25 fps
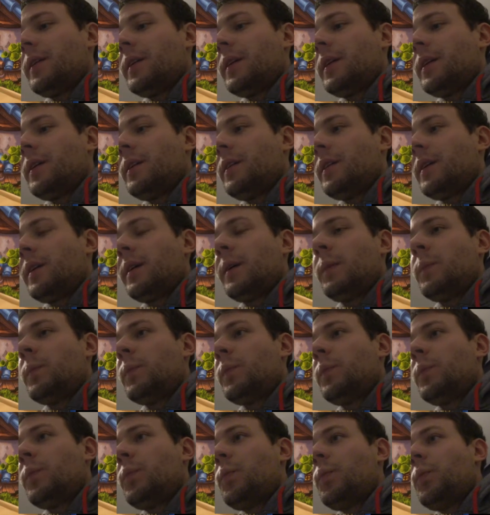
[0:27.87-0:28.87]
and
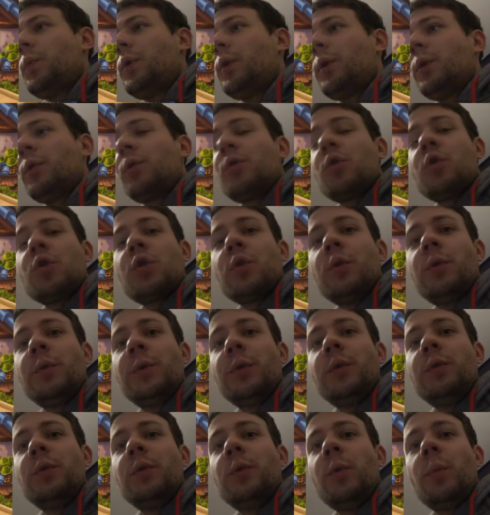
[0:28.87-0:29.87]
I'm going to show
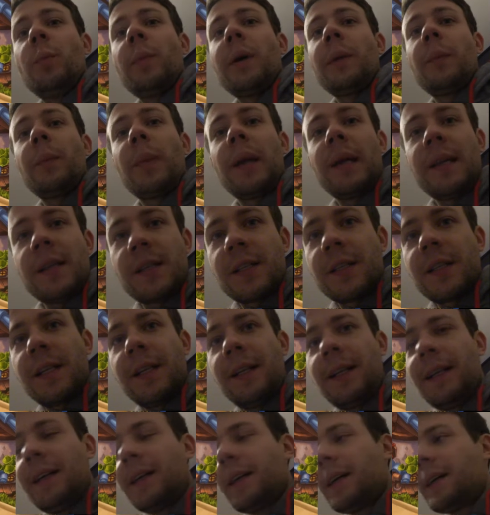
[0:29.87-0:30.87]
you my
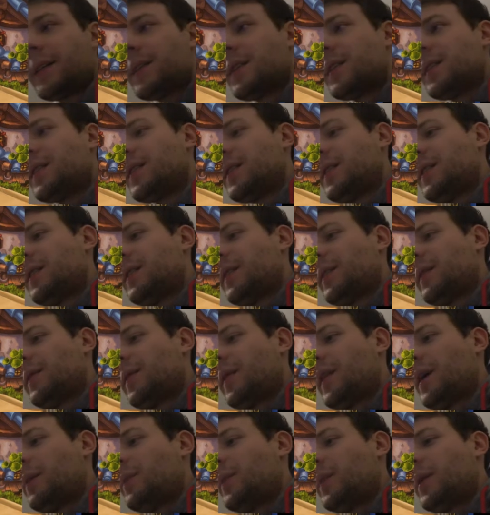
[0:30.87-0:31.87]
playstyle against
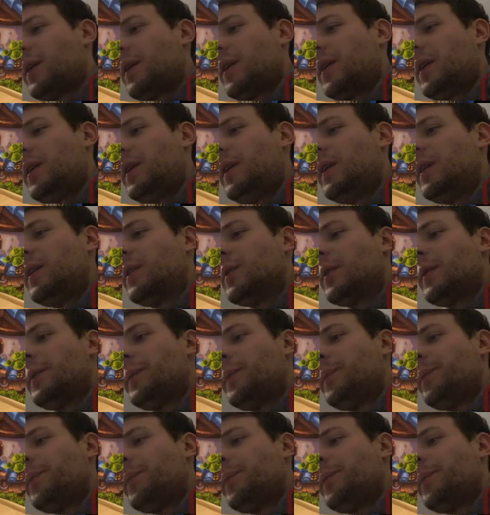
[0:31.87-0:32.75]
them here.